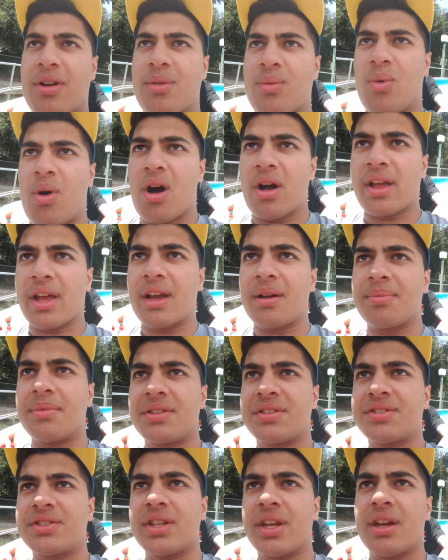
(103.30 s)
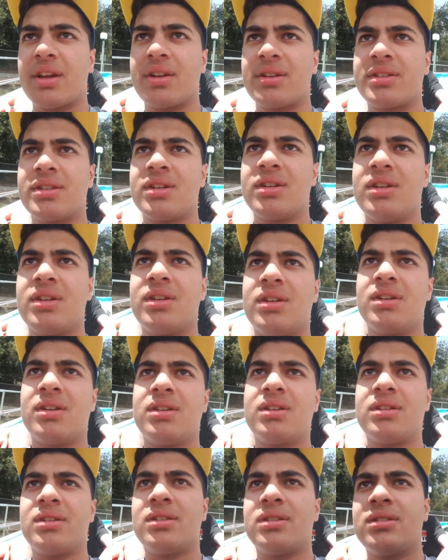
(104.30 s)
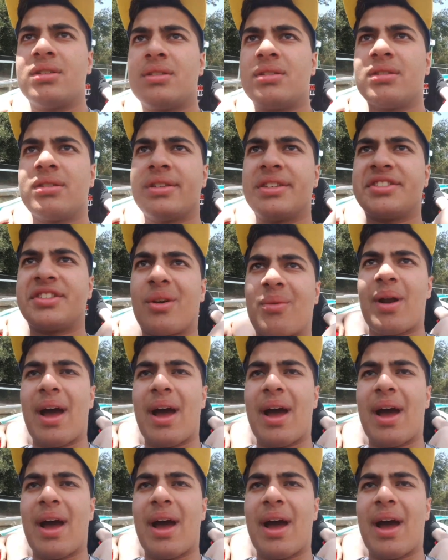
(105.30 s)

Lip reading: are walking up the stairs. Is the